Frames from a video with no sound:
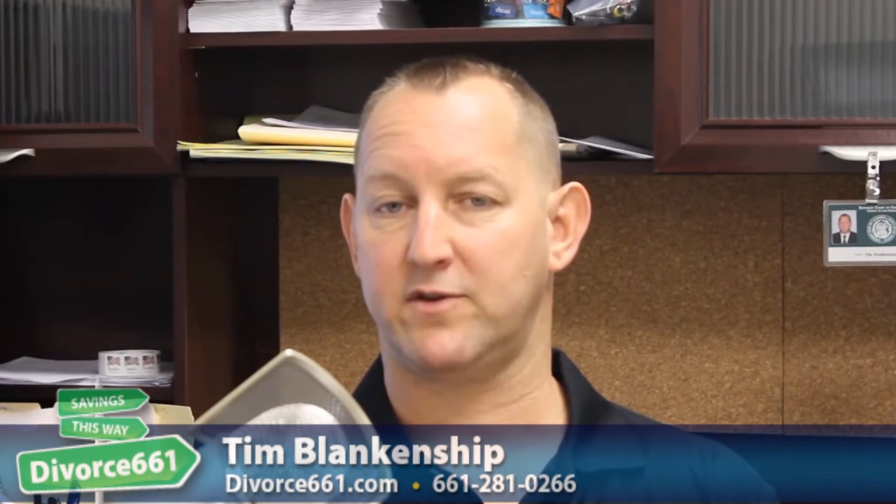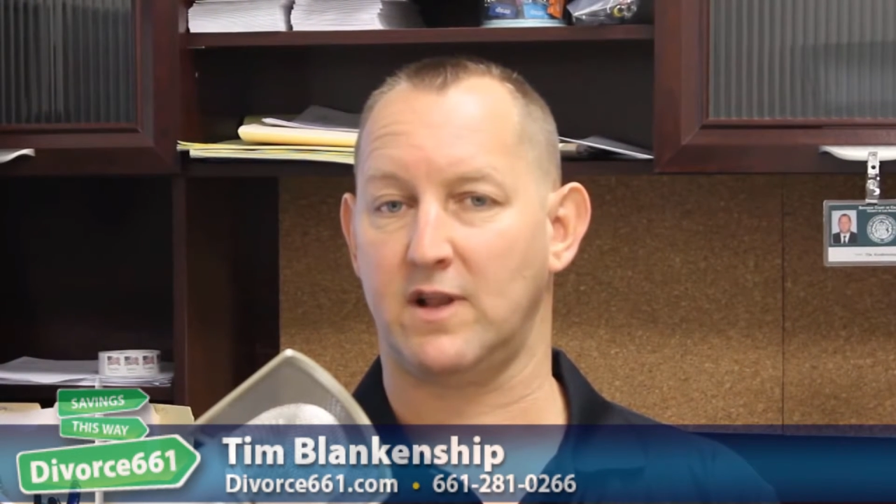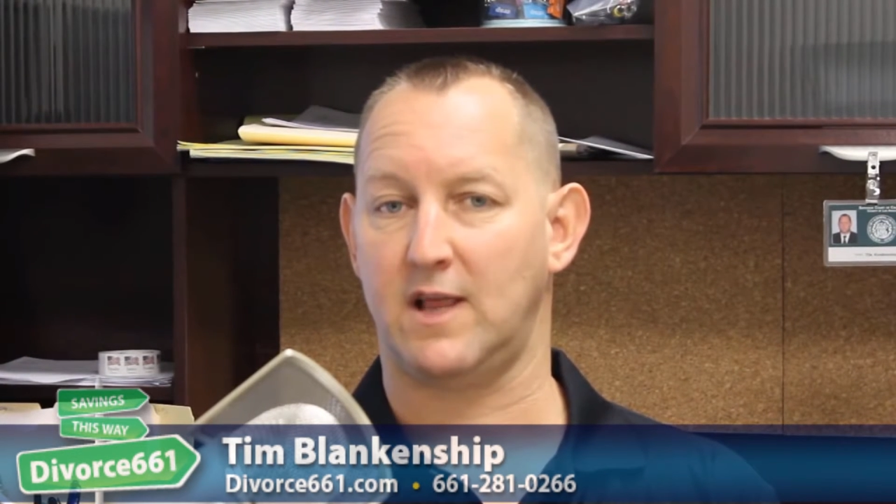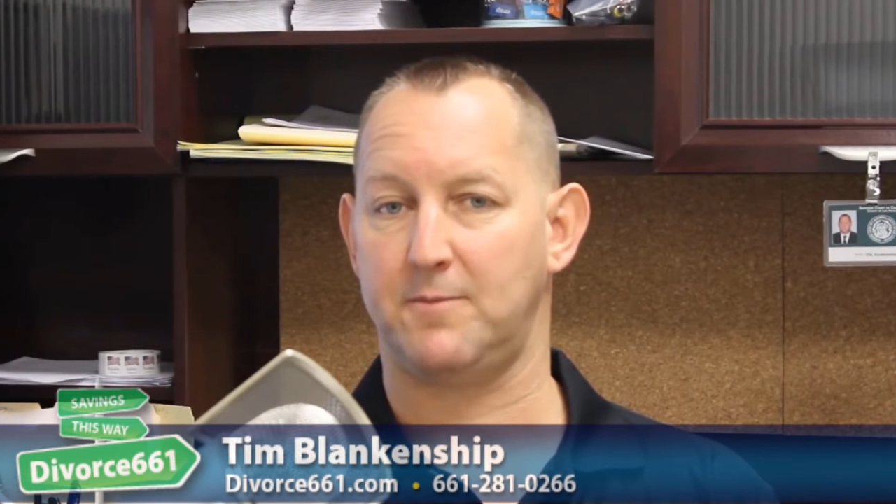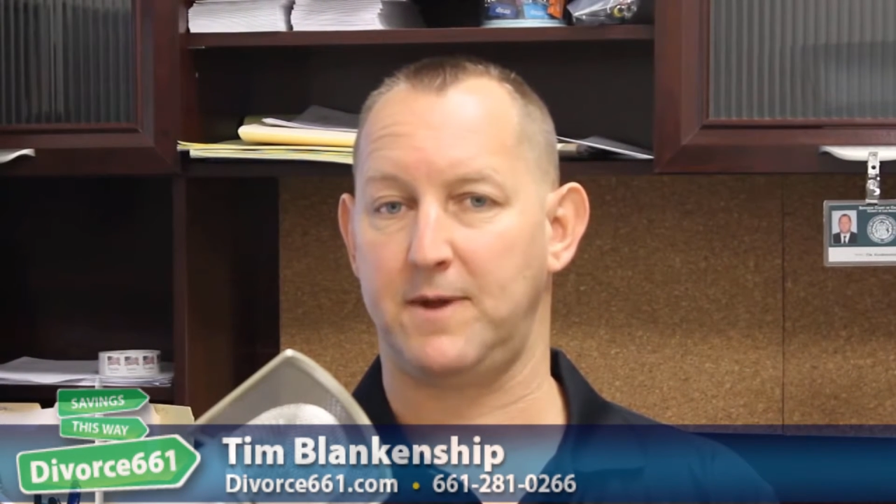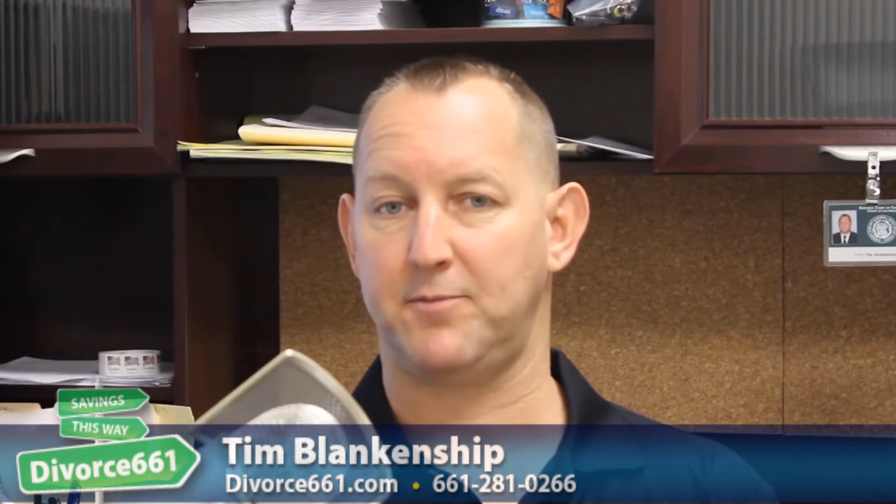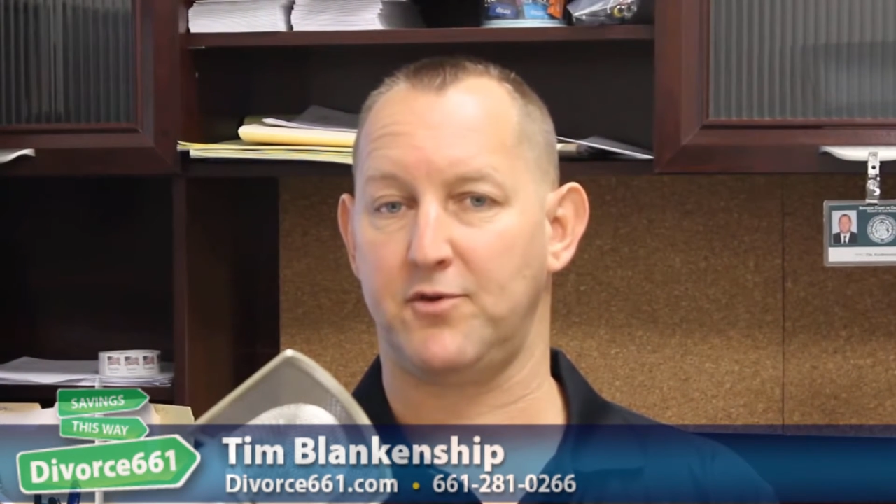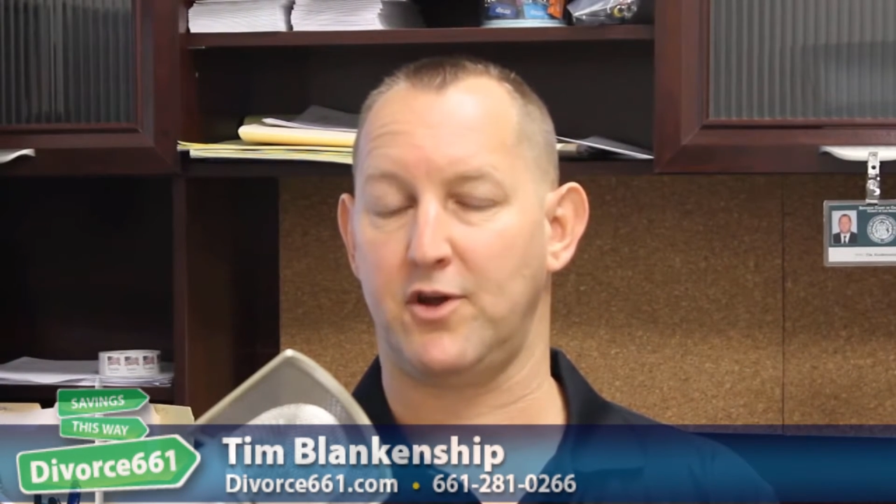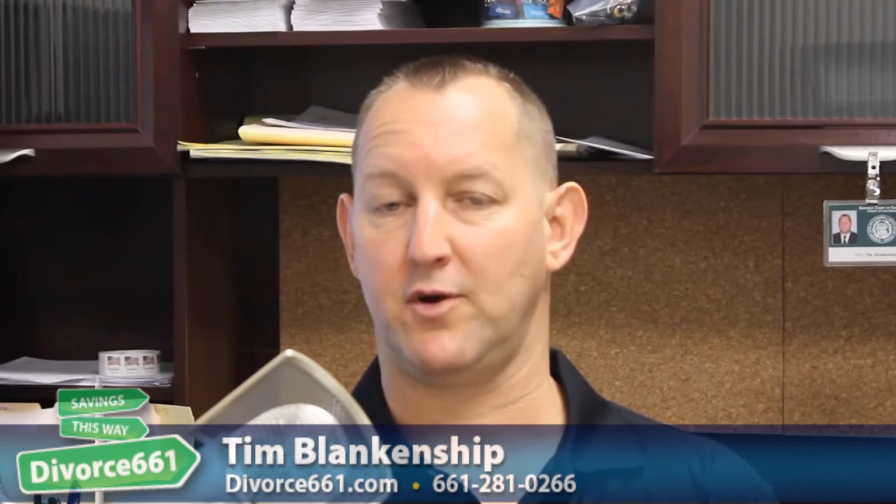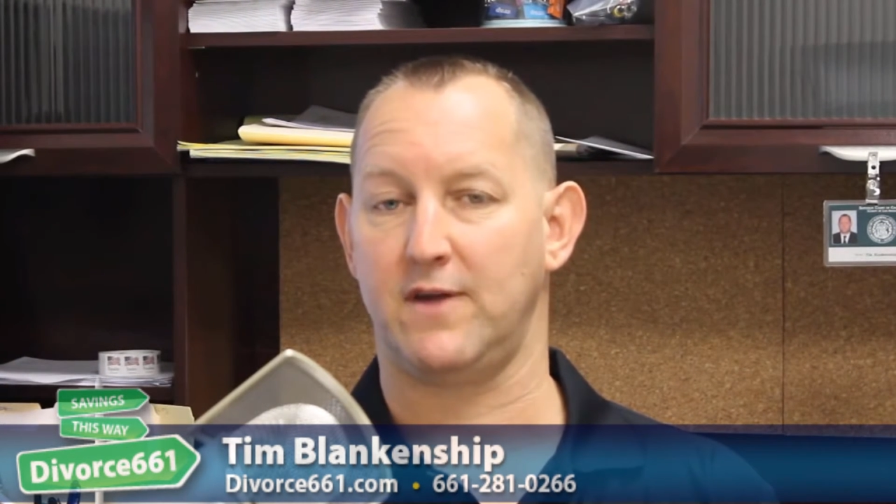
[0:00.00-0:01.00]
to let
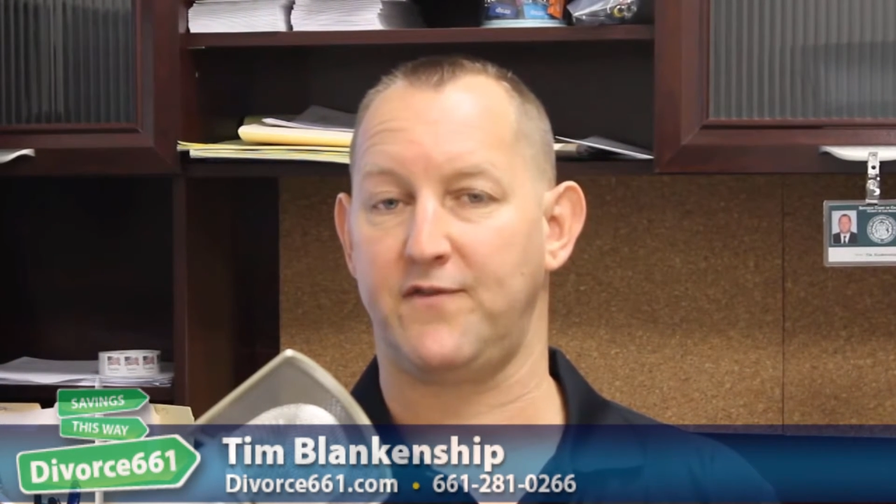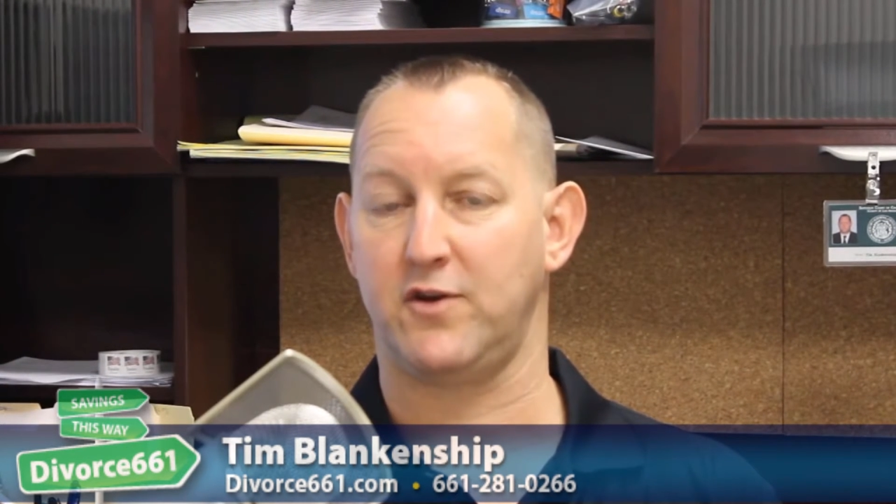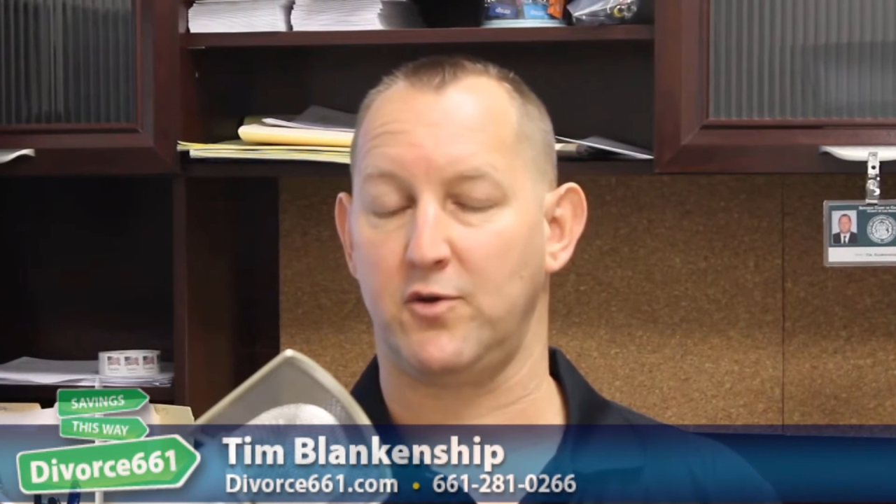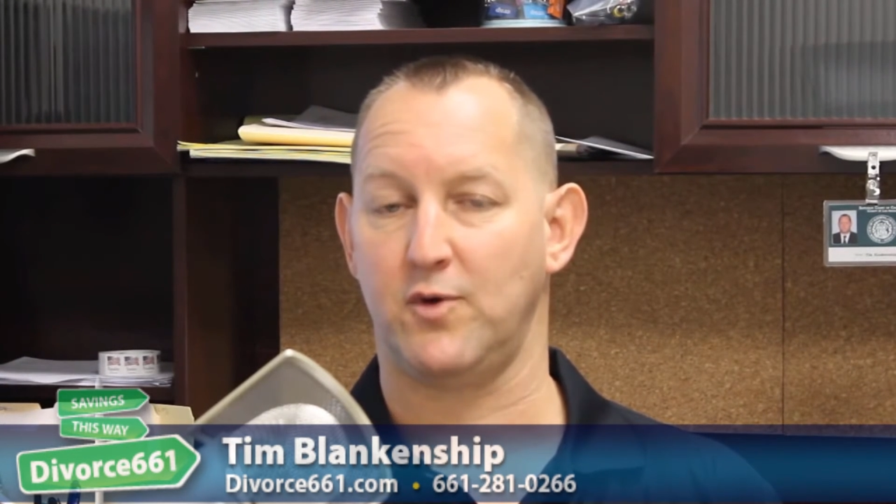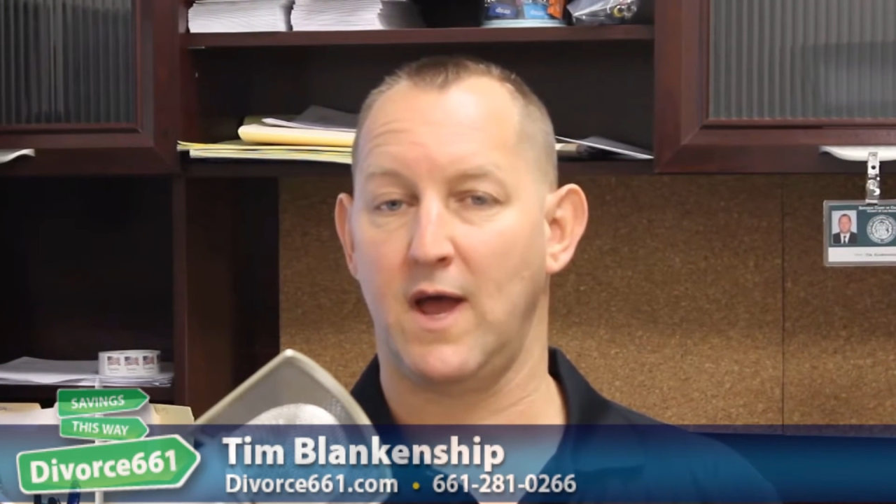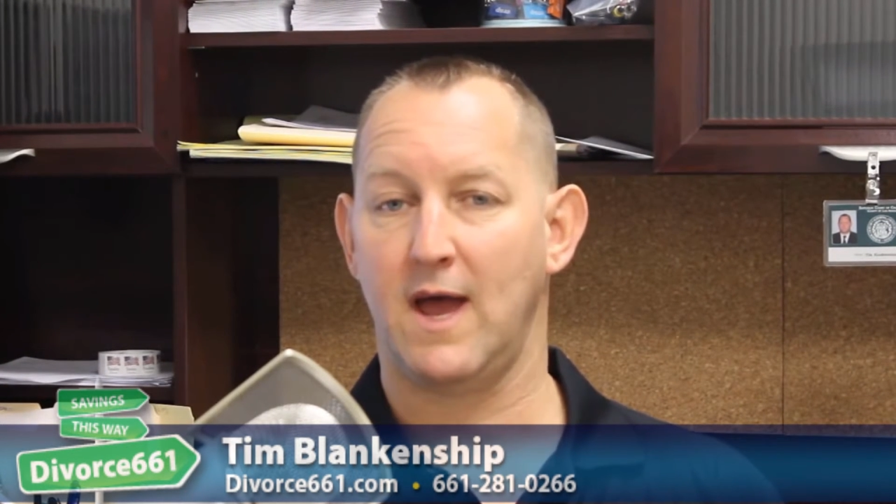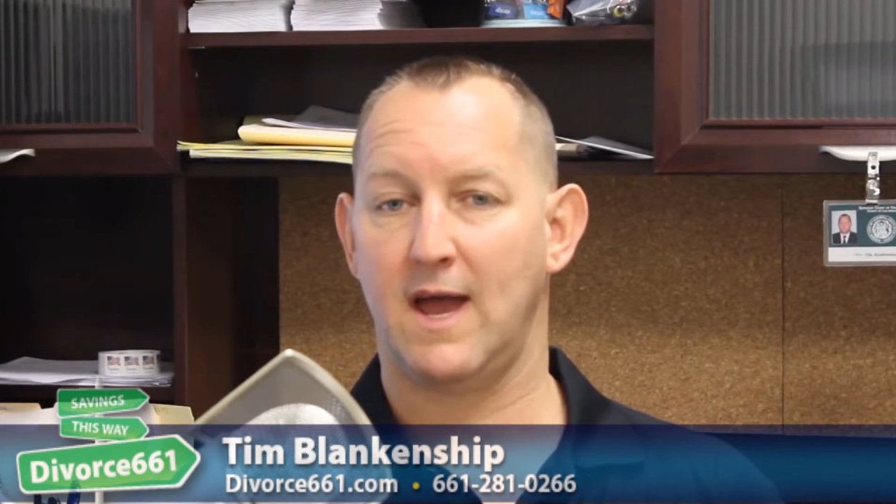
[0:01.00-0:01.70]
people know if you